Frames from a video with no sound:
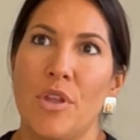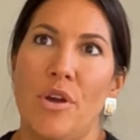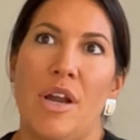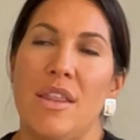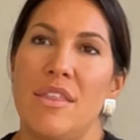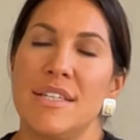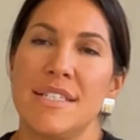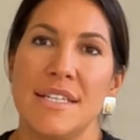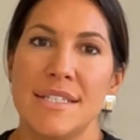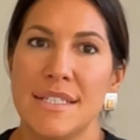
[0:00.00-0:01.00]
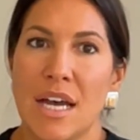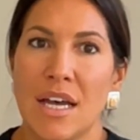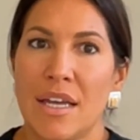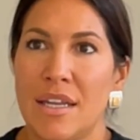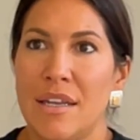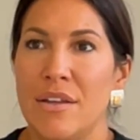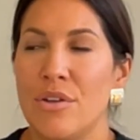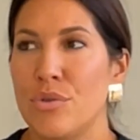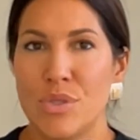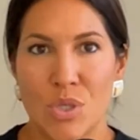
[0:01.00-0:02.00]
all right, this needs done.
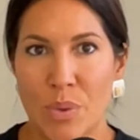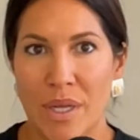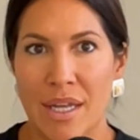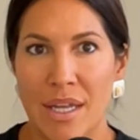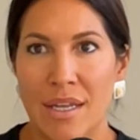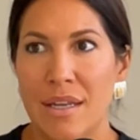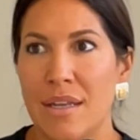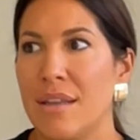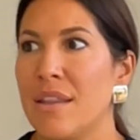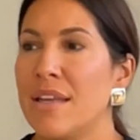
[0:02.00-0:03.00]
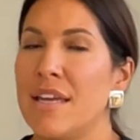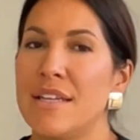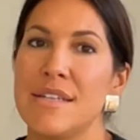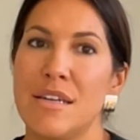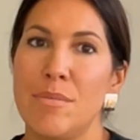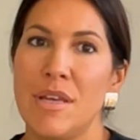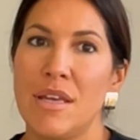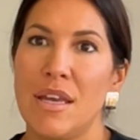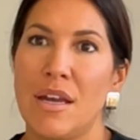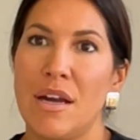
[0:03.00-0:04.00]
Who's doing it? The kids need to be
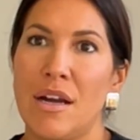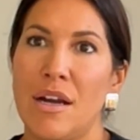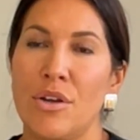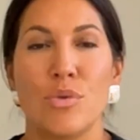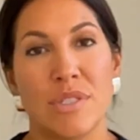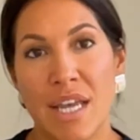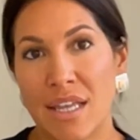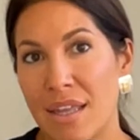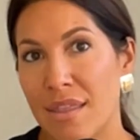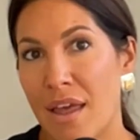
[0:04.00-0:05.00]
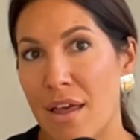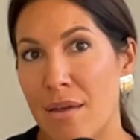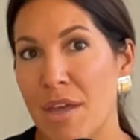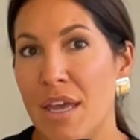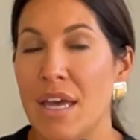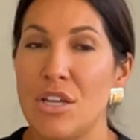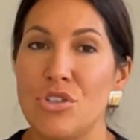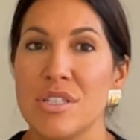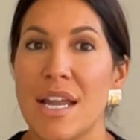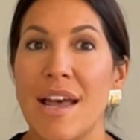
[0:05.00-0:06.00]
here, who's taking them, and
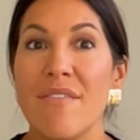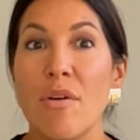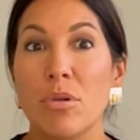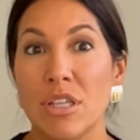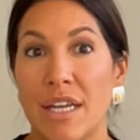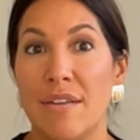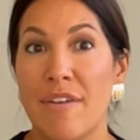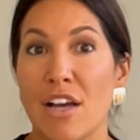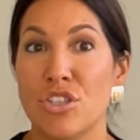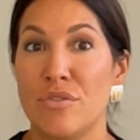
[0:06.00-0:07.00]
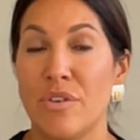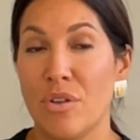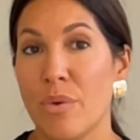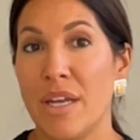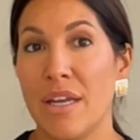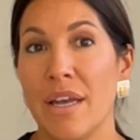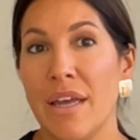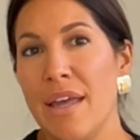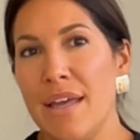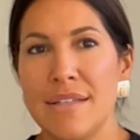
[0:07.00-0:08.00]
just kind of have a plan of action for the week.
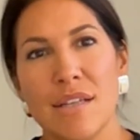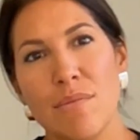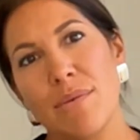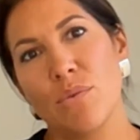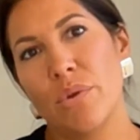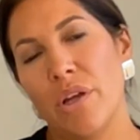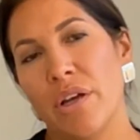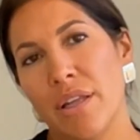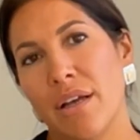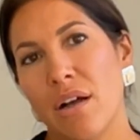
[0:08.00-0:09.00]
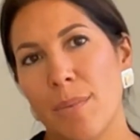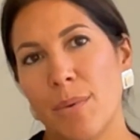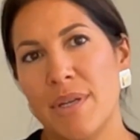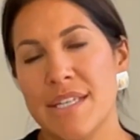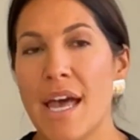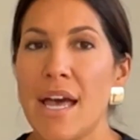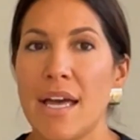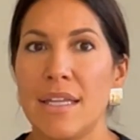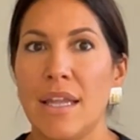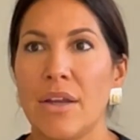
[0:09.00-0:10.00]
And sometimes we'll look like a couple weeks
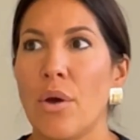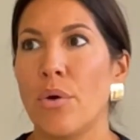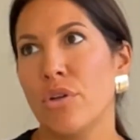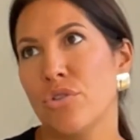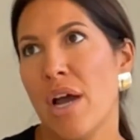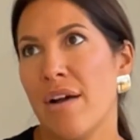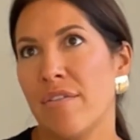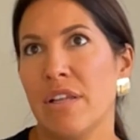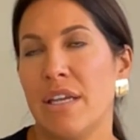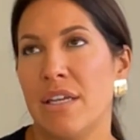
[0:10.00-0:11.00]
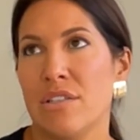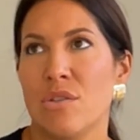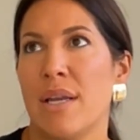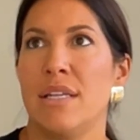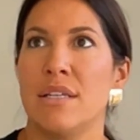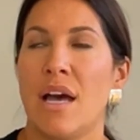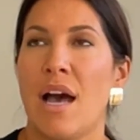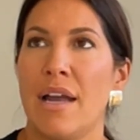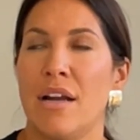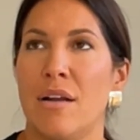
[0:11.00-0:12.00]
ahead, like, oh, you're traveling, so I need to
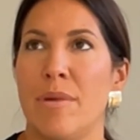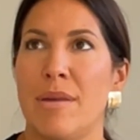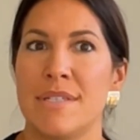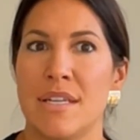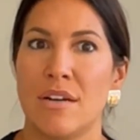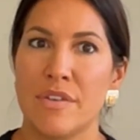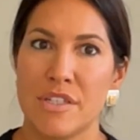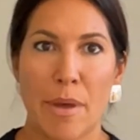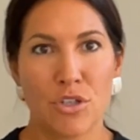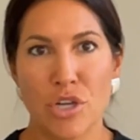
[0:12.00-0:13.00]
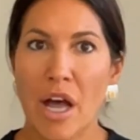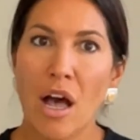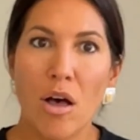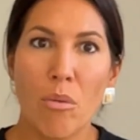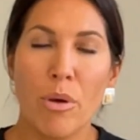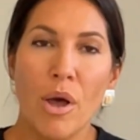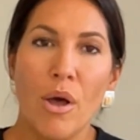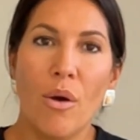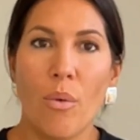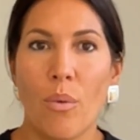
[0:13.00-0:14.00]
hire a babysitter for some extra help.
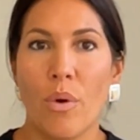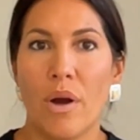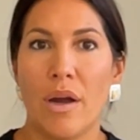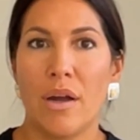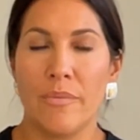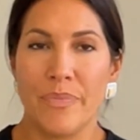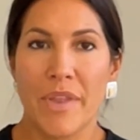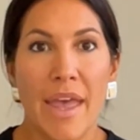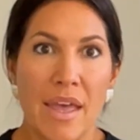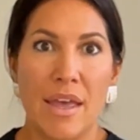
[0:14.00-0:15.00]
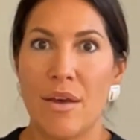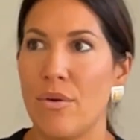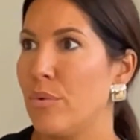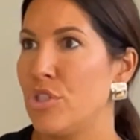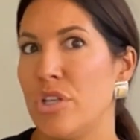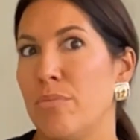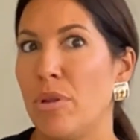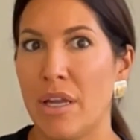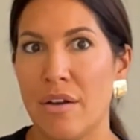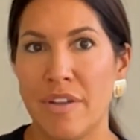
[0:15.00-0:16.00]
Or, hey, we should
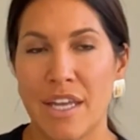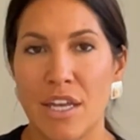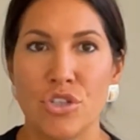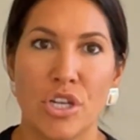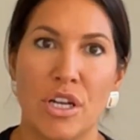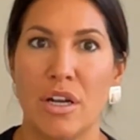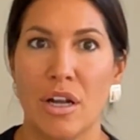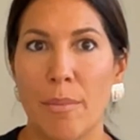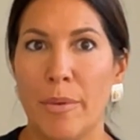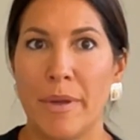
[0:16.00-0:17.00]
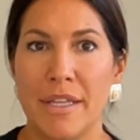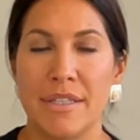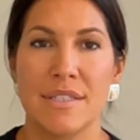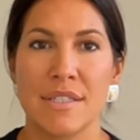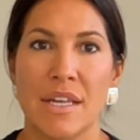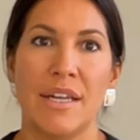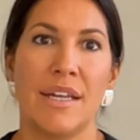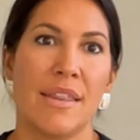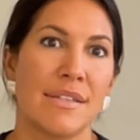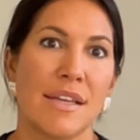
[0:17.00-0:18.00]
plan our vacation in a couple months.
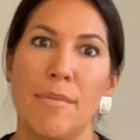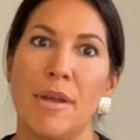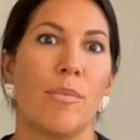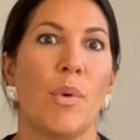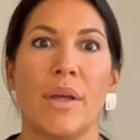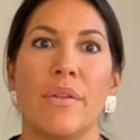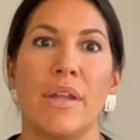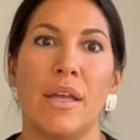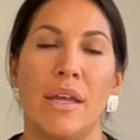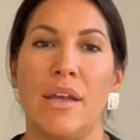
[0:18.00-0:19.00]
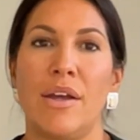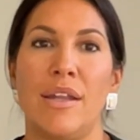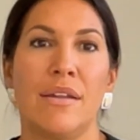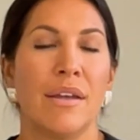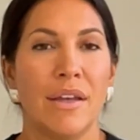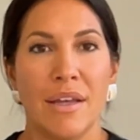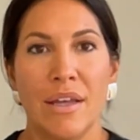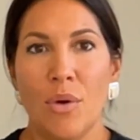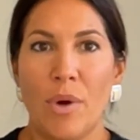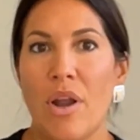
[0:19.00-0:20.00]
Like, that's coming up quickly and
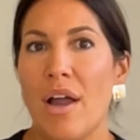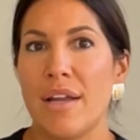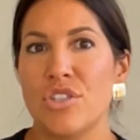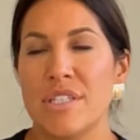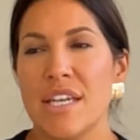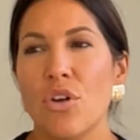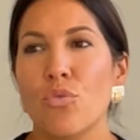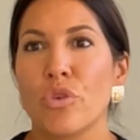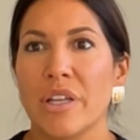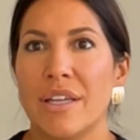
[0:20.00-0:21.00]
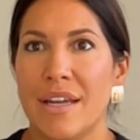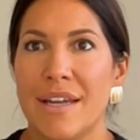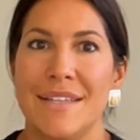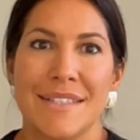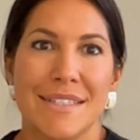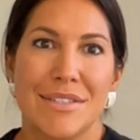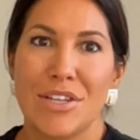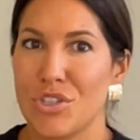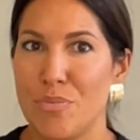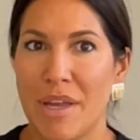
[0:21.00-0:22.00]
whatnot. It's just like a really nice
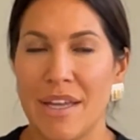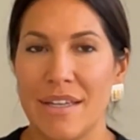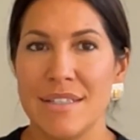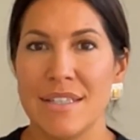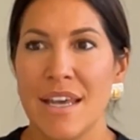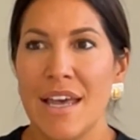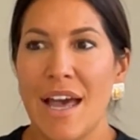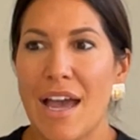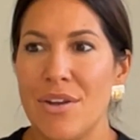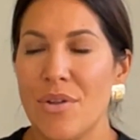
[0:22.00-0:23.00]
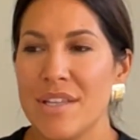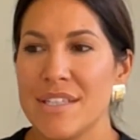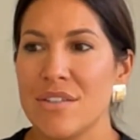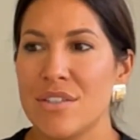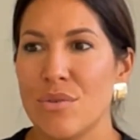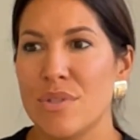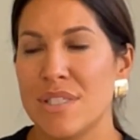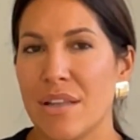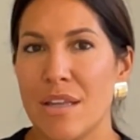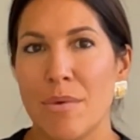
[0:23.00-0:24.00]
touch base. I know that sounds so
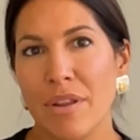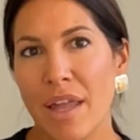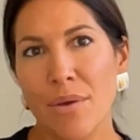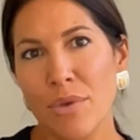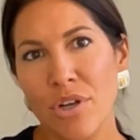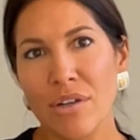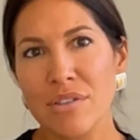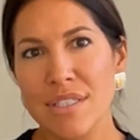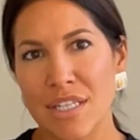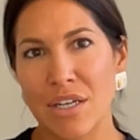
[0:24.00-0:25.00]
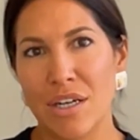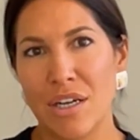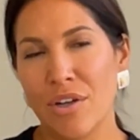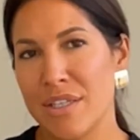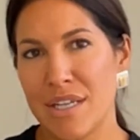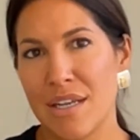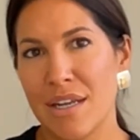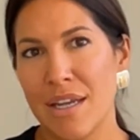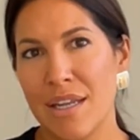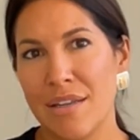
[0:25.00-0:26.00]
silly, but like when you're out to dinner on a date
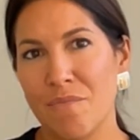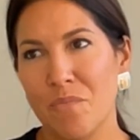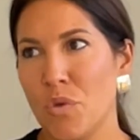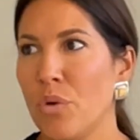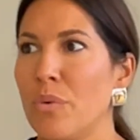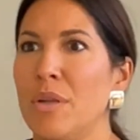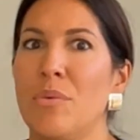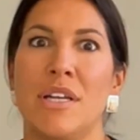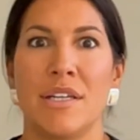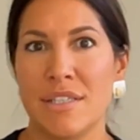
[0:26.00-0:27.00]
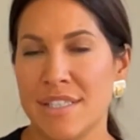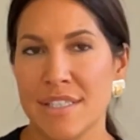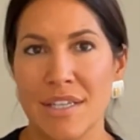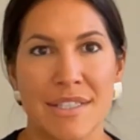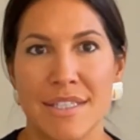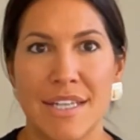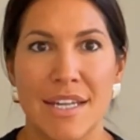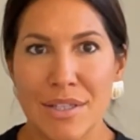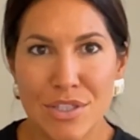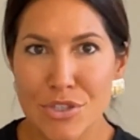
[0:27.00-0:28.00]
night, you don't really want to discuss the
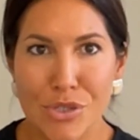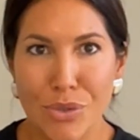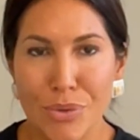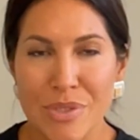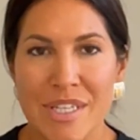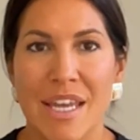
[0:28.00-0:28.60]
daily to-dos.